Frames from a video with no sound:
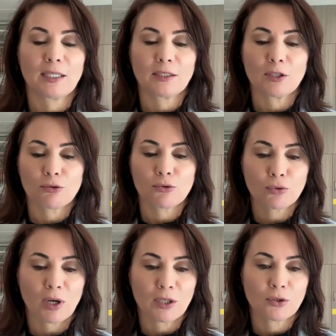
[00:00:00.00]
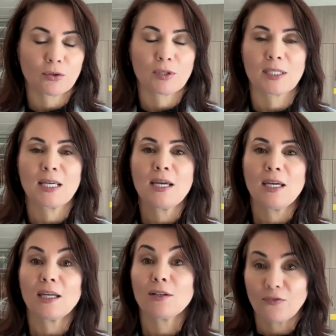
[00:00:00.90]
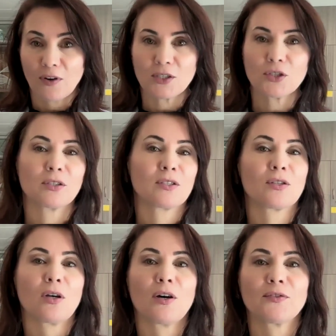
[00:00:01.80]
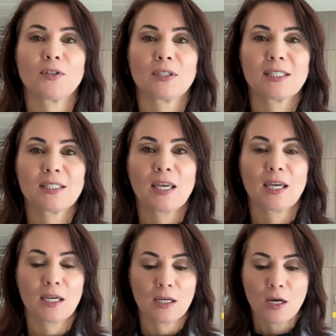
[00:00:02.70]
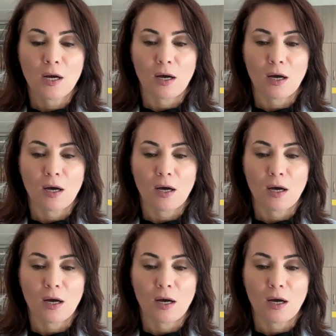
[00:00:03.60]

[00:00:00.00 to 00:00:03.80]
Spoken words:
like their structures and functions often stay